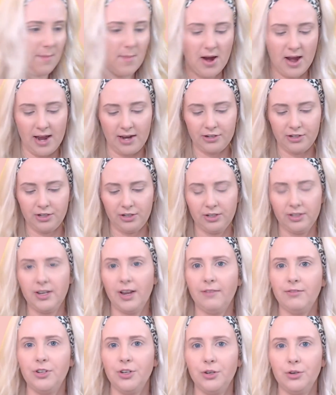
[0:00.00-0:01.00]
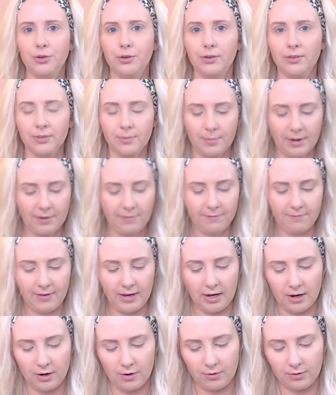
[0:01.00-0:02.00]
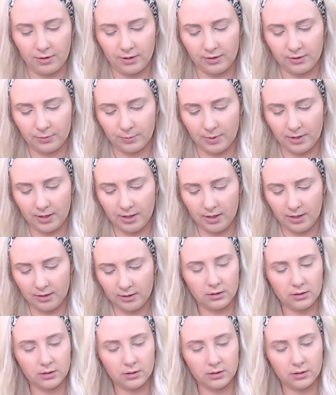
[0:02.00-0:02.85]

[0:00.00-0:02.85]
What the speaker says: actually just have to use my finger on this one.